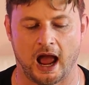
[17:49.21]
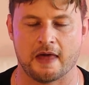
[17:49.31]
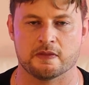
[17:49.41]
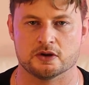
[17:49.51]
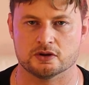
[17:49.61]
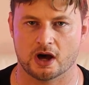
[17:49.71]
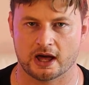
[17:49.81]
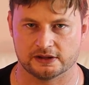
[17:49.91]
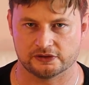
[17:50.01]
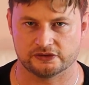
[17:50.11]
and the
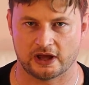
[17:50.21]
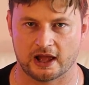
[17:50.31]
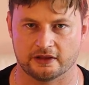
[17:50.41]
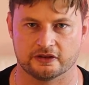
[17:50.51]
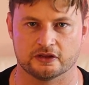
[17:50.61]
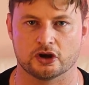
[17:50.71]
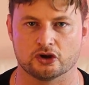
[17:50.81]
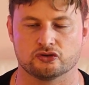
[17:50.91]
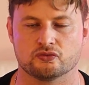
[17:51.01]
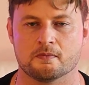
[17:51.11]
United States and
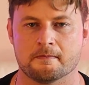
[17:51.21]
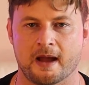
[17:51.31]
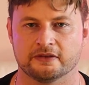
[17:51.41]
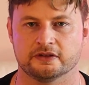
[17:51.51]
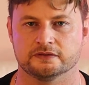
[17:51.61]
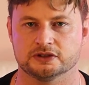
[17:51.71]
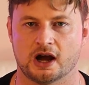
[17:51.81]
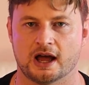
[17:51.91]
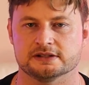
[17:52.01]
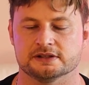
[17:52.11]
the massive
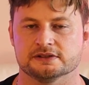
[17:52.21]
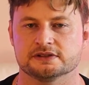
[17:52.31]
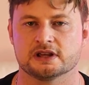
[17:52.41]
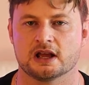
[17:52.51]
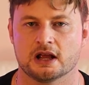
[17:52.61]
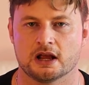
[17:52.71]
titans,